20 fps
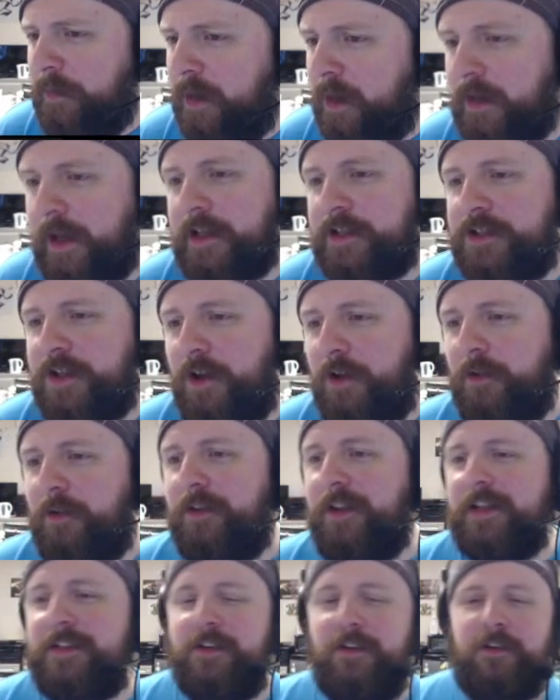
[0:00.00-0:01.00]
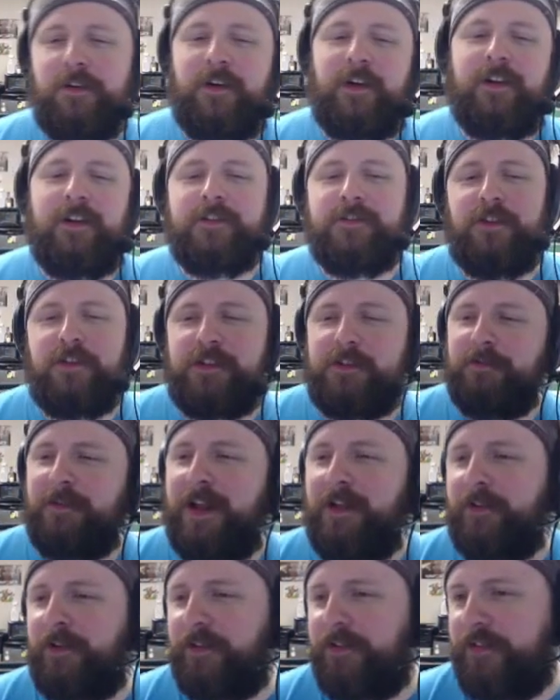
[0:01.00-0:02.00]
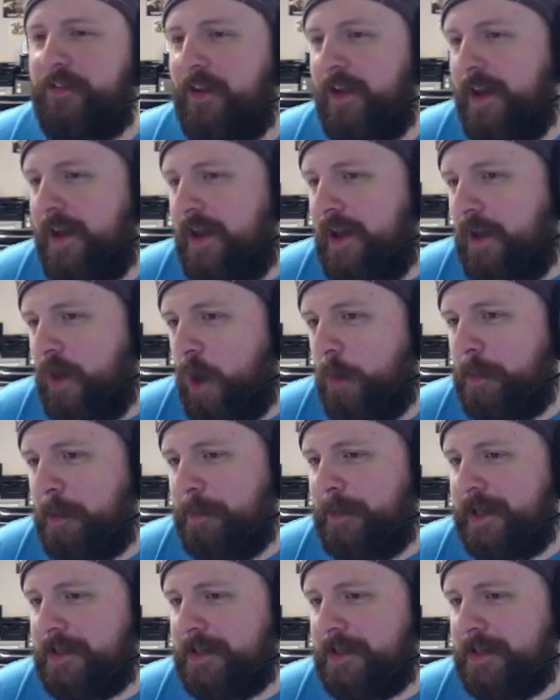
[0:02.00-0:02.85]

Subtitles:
Okay, so let's go to some levels. Open up a